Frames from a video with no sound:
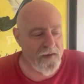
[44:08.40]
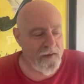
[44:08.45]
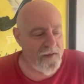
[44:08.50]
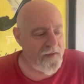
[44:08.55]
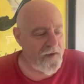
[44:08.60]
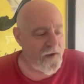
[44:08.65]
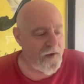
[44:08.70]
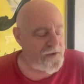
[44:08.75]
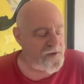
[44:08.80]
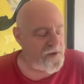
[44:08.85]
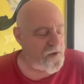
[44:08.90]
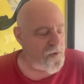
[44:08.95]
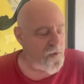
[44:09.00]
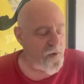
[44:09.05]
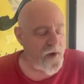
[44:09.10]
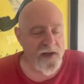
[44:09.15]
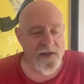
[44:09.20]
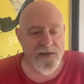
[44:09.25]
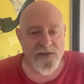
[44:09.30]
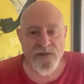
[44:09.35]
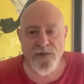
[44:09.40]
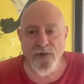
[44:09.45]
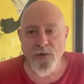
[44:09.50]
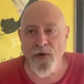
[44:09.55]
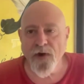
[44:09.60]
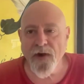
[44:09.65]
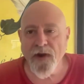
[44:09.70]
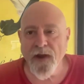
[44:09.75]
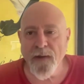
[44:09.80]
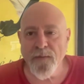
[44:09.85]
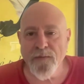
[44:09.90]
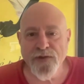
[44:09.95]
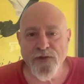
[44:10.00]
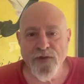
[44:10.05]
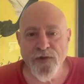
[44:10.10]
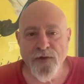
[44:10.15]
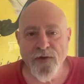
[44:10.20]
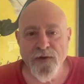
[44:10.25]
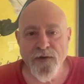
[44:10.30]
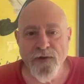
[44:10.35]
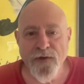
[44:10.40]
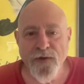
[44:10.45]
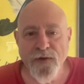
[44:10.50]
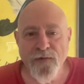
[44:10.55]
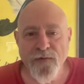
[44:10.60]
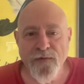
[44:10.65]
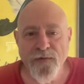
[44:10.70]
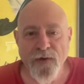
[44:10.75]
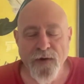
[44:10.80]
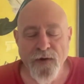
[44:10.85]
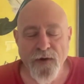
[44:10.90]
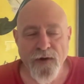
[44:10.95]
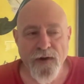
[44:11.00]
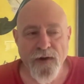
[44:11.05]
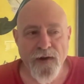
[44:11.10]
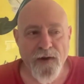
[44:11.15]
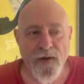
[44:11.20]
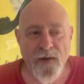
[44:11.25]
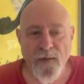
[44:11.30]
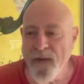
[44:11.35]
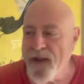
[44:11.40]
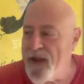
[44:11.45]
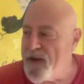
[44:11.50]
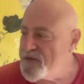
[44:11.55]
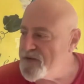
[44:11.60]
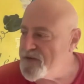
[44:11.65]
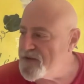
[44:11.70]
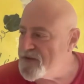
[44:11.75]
There's a great story, I'm sure you've heard it, about